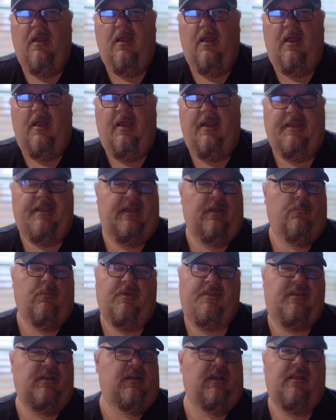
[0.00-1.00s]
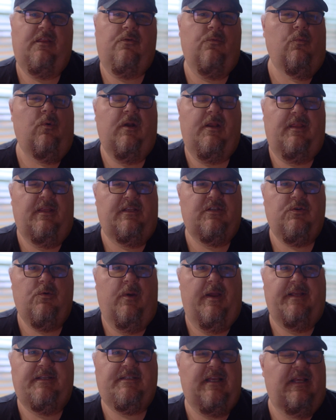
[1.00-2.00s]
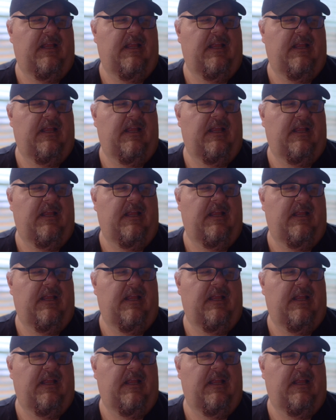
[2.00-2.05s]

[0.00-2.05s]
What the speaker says: Again, with neither one of these quakes,